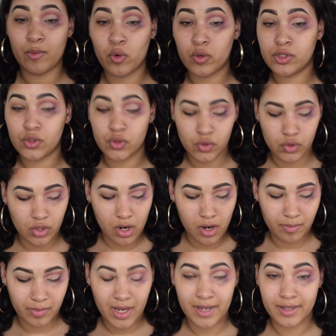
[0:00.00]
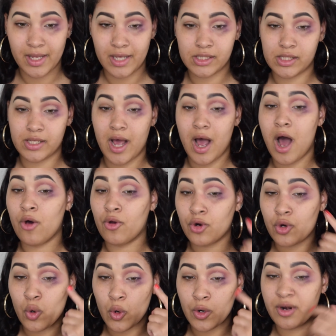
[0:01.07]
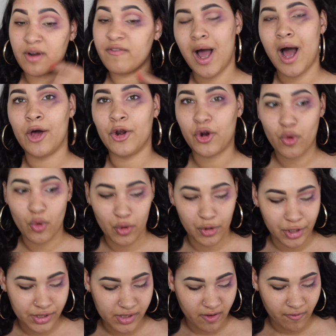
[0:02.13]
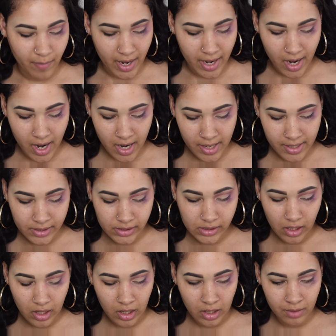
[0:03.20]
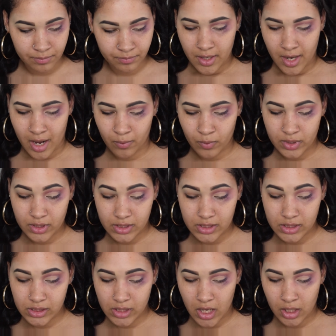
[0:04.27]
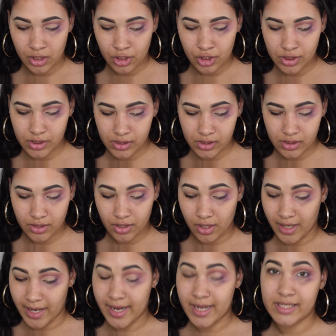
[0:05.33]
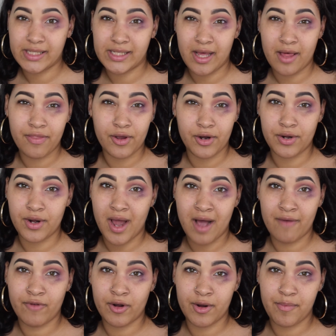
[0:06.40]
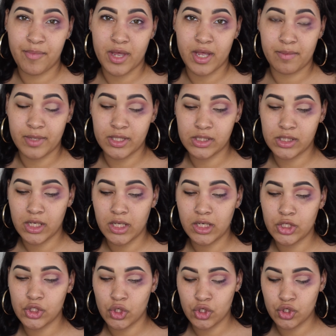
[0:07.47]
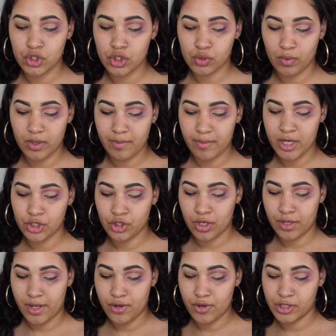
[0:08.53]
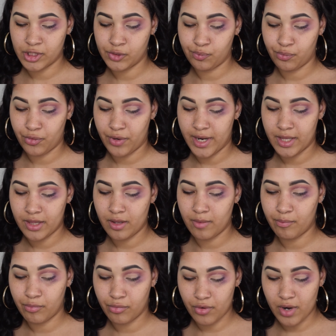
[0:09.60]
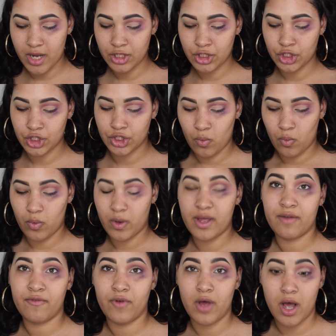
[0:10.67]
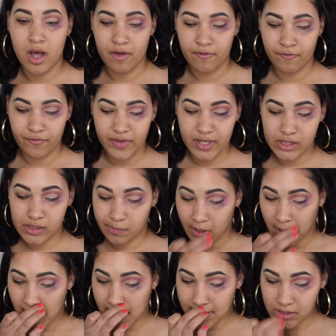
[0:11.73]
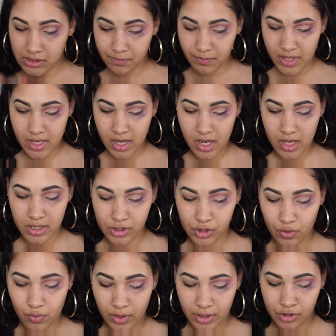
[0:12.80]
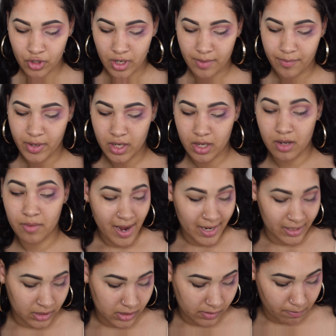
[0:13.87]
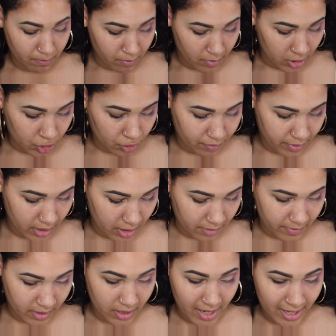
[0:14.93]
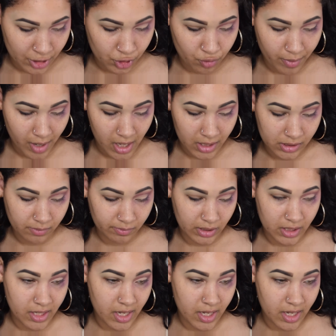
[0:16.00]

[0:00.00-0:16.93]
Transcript: going to start applying that to the outer corners of my eyes. Now with these colors, like I said, they're not very pigmented, so you just want to make sure that you're spraying the brush with Fix Plus, because you want to try to pick up as much pigment as you possibly